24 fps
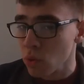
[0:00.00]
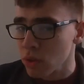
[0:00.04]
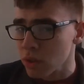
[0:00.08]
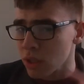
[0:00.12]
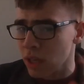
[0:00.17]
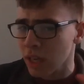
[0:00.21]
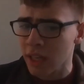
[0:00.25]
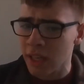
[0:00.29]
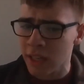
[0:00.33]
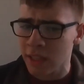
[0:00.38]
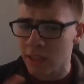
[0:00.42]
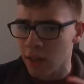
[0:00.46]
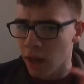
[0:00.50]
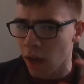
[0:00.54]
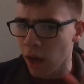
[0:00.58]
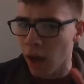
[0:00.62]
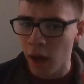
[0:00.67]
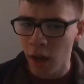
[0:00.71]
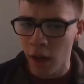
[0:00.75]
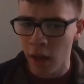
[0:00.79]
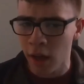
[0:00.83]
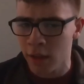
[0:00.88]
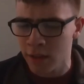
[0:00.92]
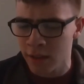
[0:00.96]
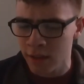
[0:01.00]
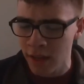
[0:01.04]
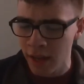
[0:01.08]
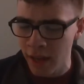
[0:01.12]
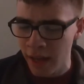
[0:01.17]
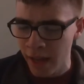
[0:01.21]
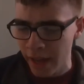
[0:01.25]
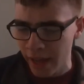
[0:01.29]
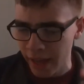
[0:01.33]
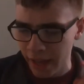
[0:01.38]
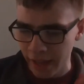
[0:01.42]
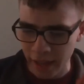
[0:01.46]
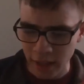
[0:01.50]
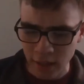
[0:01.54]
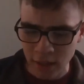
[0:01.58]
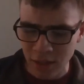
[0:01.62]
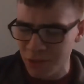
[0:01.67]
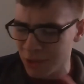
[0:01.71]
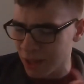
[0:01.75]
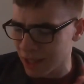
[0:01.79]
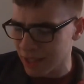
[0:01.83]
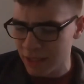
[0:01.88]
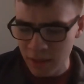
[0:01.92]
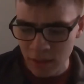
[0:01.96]
also kind of tied
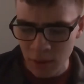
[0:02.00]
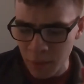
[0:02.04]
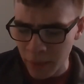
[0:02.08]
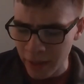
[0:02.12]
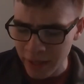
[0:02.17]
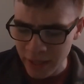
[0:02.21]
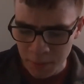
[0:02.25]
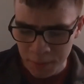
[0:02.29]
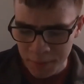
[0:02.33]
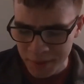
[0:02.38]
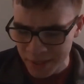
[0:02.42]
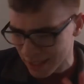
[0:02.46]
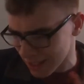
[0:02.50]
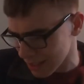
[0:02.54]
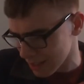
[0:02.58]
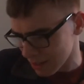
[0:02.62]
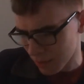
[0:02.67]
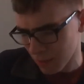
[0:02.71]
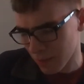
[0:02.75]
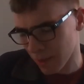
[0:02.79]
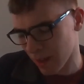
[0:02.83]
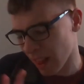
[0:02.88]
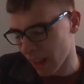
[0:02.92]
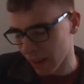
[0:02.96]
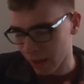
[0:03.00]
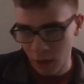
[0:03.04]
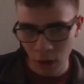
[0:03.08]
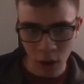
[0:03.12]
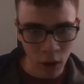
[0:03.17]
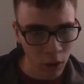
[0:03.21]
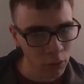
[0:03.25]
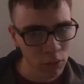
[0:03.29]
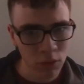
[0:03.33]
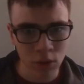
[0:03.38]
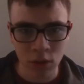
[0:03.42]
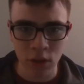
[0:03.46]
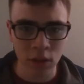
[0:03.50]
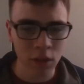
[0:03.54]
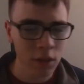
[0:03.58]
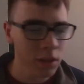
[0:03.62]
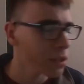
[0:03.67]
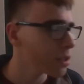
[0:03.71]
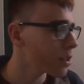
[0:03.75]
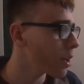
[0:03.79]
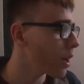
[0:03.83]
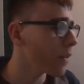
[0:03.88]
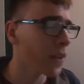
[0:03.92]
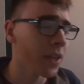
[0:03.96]
into us in the way to present it with like culture and
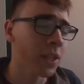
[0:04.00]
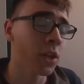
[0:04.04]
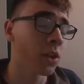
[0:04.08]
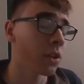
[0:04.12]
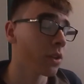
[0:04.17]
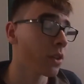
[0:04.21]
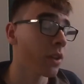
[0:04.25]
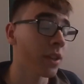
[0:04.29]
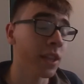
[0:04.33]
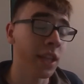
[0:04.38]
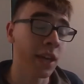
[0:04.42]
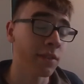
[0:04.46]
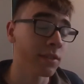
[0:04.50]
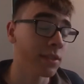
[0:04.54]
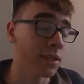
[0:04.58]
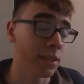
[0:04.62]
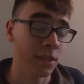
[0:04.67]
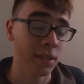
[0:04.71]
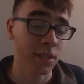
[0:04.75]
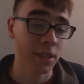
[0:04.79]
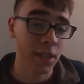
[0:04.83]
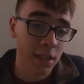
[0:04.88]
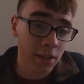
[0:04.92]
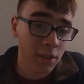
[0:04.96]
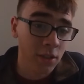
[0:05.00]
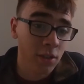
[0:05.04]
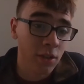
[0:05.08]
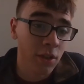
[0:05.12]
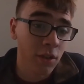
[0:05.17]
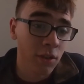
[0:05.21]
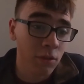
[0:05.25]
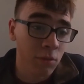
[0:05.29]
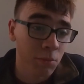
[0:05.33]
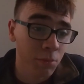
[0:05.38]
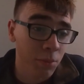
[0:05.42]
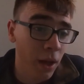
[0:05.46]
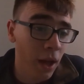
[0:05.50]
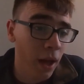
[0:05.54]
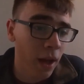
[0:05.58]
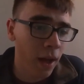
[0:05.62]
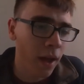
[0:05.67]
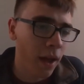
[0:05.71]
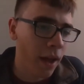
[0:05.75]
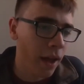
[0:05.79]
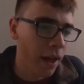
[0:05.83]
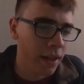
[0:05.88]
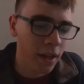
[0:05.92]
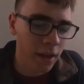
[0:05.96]
stuff. I don't know if that was intentional, but
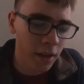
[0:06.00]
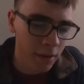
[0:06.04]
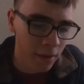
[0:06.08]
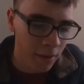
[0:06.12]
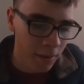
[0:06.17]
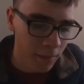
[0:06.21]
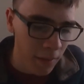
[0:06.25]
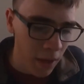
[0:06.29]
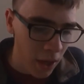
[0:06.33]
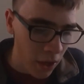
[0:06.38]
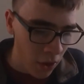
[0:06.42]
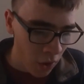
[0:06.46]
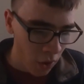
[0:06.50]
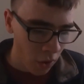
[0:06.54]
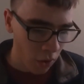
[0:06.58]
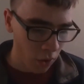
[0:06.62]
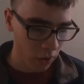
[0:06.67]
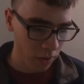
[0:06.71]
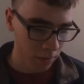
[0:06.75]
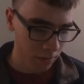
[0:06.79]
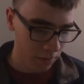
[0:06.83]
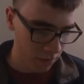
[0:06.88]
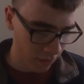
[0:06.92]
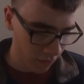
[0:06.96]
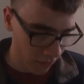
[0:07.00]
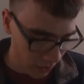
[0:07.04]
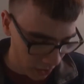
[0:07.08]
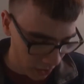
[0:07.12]
I'm just